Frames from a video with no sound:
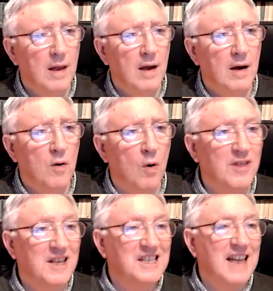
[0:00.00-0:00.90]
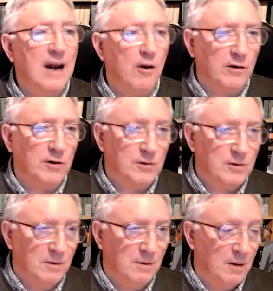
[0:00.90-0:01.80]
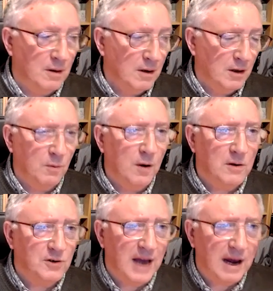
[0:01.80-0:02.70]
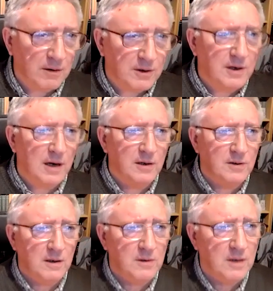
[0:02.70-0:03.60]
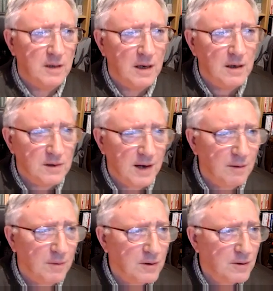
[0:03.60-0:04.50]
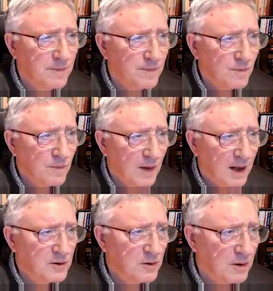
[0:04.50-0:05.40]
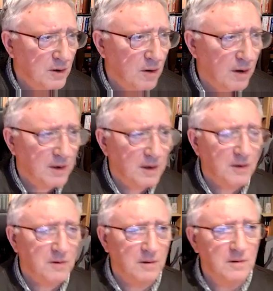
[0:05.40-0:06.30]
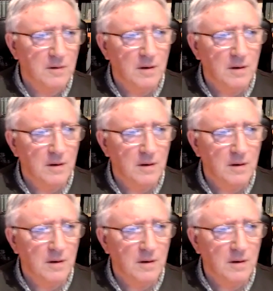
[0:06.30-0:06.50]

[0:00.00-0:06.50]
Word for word: called the Zealots. The word zealot still exists in the English language, has certain connotations.